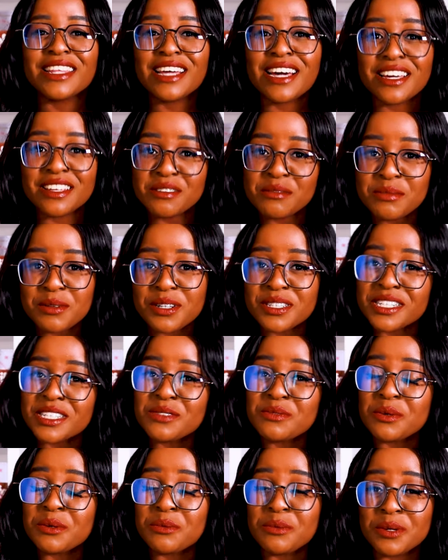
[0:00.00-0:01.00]
The other
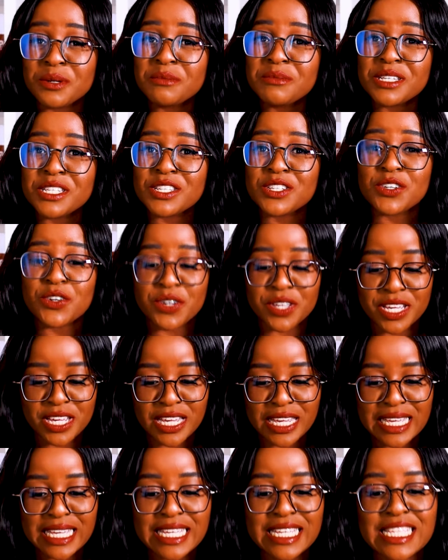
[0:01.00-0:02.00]
product we will be
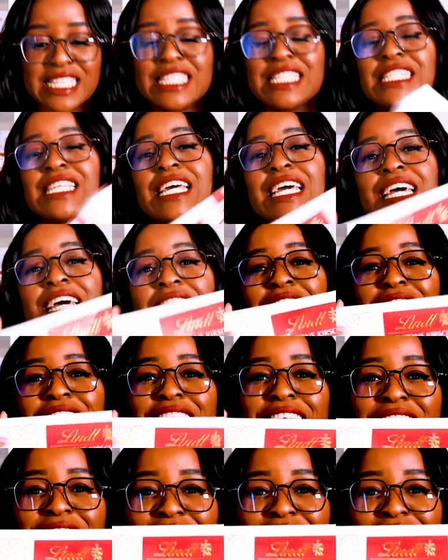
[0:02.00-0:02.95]
stocking is the